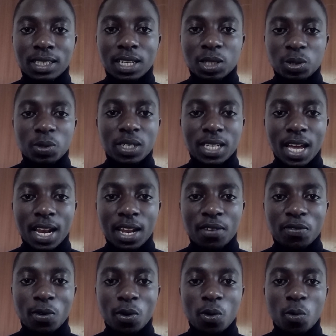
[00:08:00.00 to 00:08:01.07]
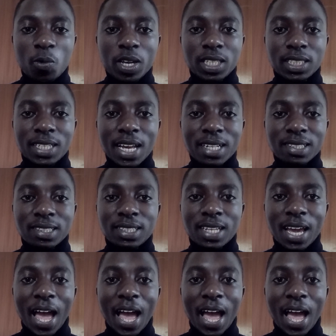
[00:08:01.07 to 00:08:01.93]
the junior level, which does the